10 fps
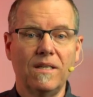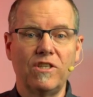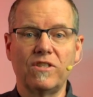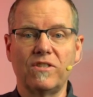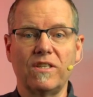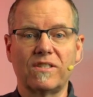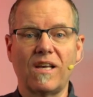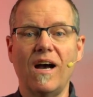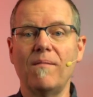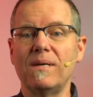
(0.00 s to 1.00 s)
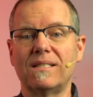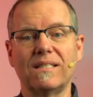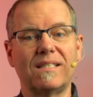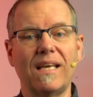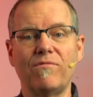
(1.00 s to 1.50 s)
Jesus says, Come as
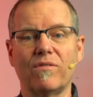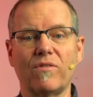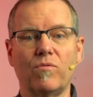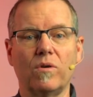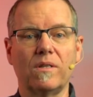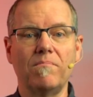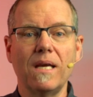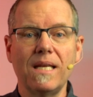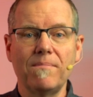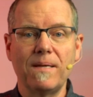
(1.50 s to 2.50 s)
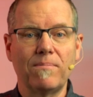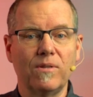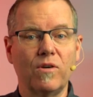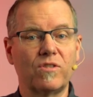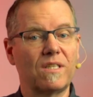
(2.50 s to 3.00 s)
the Savior of the world, and many people
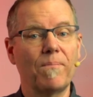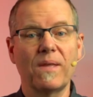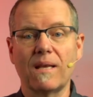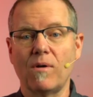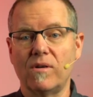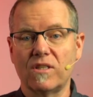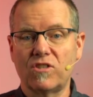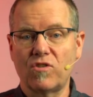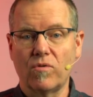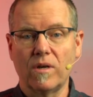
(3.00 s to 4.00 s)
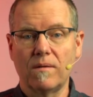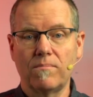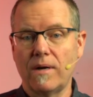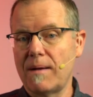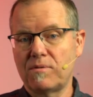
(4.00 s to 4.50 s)
know something about his story,
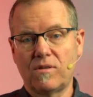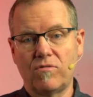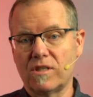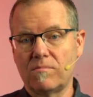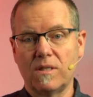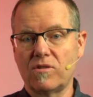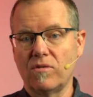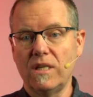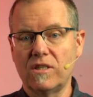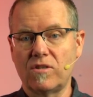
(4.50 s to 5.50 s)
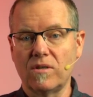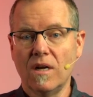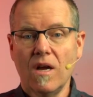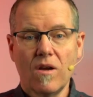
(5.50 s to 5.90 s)
perhaps Christmas or Easter,